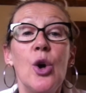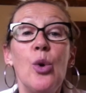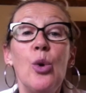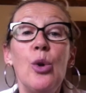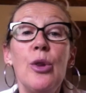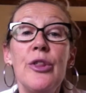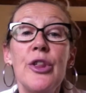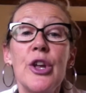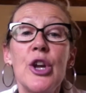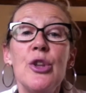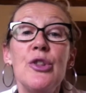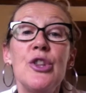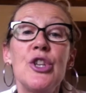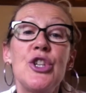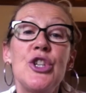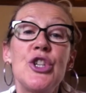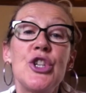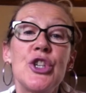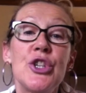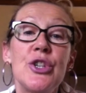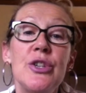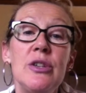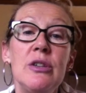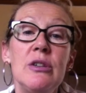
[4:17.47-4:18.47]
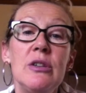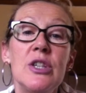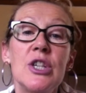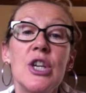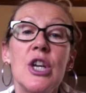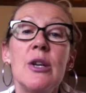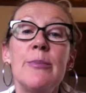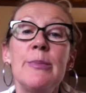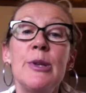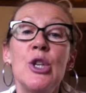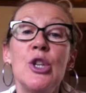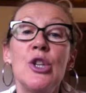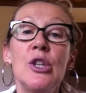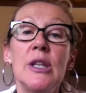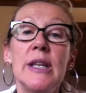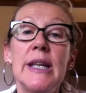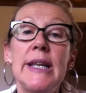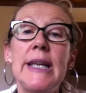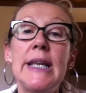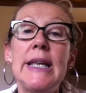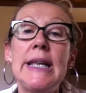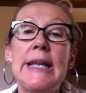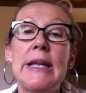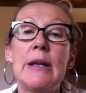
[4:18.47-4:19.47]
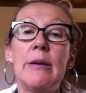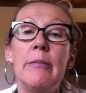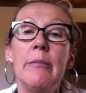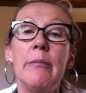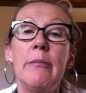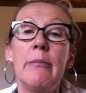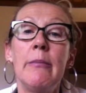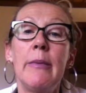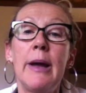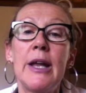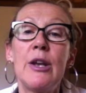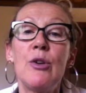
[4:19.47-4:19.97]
although the terminal ileum